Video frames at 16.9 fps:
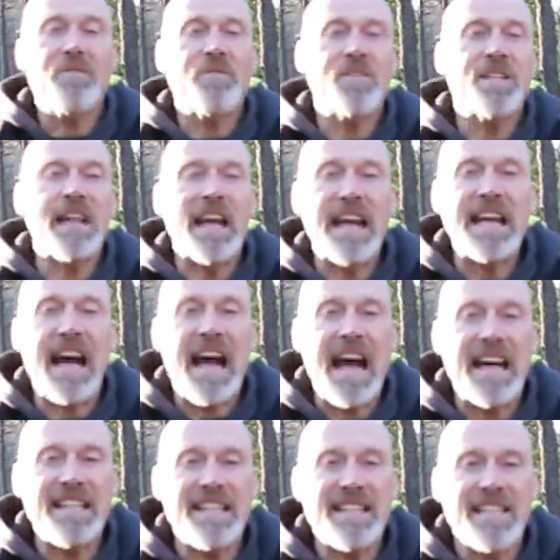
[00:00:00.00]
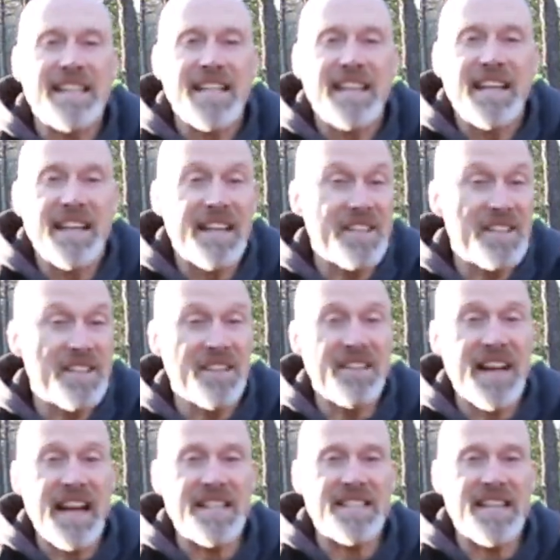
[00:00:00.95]
for today, guys. And until
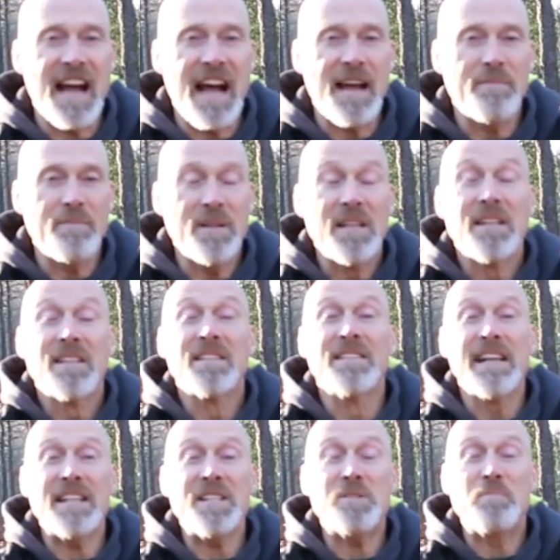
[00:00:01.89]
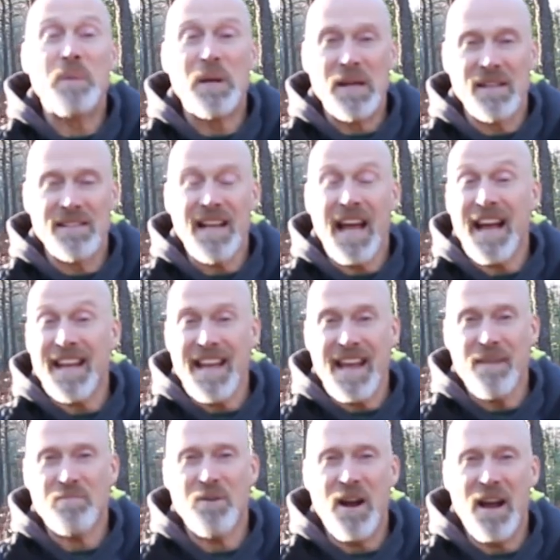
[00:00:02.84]
next time, let's build a
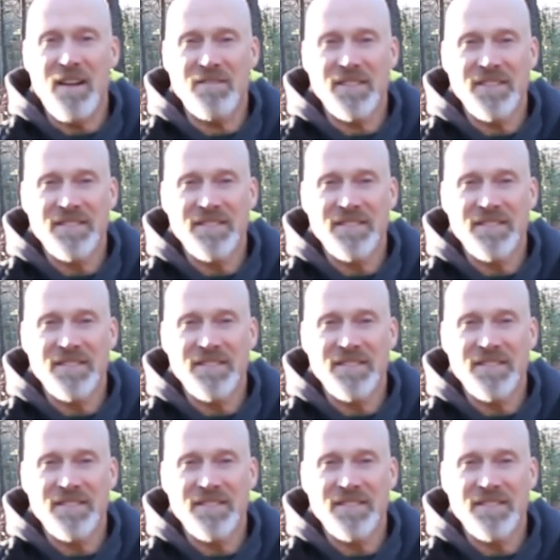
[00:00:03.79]
campground.